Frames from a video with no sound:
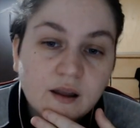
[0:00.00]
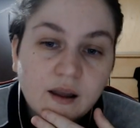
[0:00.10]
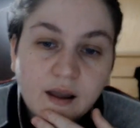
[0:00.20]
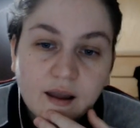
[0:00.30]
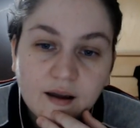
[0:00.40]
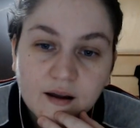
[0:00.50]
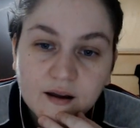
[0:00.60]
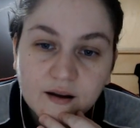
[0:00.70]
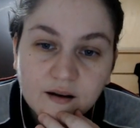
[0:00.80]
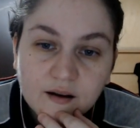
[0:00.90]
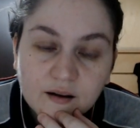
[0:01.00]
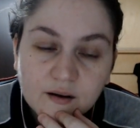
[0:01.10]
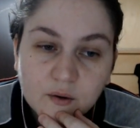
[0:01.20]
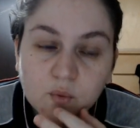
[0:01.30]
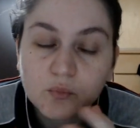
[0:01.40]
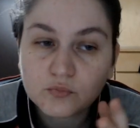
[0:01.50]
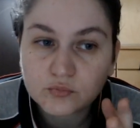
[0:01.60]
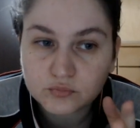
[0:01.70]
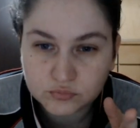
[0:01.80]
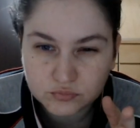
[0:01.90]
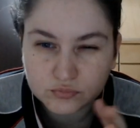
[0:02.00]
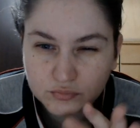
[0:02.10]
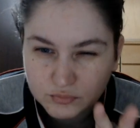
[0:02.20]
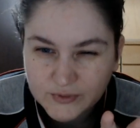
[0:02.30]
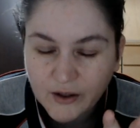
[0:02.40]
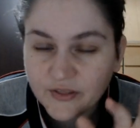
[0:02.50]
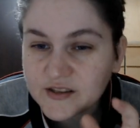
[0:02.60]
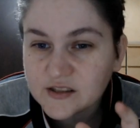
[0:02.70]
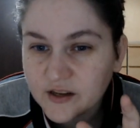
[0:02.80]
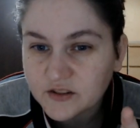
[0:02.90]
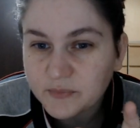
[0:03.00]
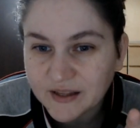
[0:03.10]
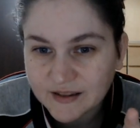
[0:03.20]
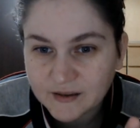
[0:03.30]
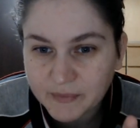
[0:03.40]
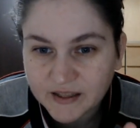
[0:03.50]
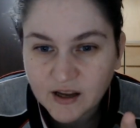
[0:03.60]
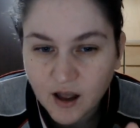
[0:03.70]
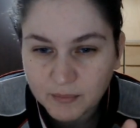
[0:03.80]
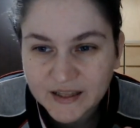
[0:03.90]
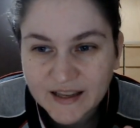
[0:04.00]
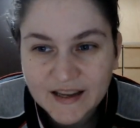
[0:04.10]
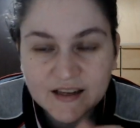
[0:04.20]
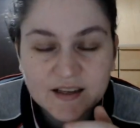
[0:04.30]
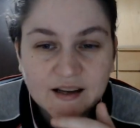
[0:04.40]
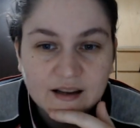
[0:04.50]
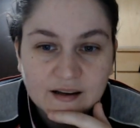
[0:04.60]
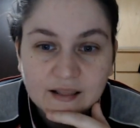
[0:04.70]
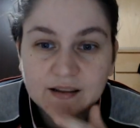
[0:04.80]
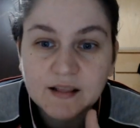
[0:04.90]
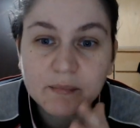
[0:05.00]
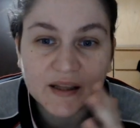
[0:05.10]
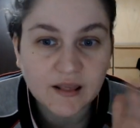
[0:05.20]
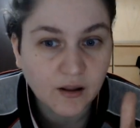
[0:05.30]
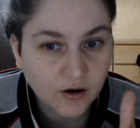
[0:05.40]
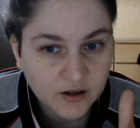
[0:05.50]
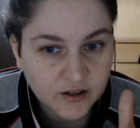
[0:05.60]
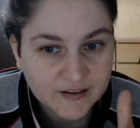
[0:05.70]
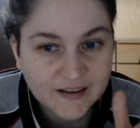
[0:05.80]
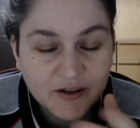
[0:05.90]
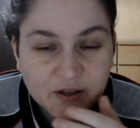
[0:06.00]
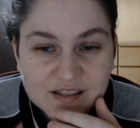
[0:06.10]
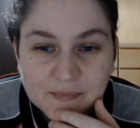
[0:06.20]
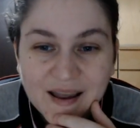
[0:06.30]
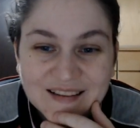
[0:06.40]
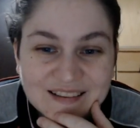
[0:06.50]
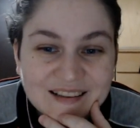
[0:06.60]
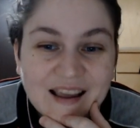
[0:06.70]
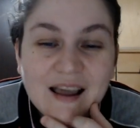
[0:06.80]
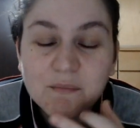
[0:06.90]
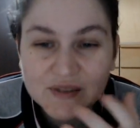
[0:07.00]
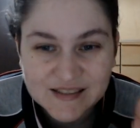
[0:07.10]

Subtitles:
Now, this is going to be a little bit complicated and a little bit longer than you expected, but still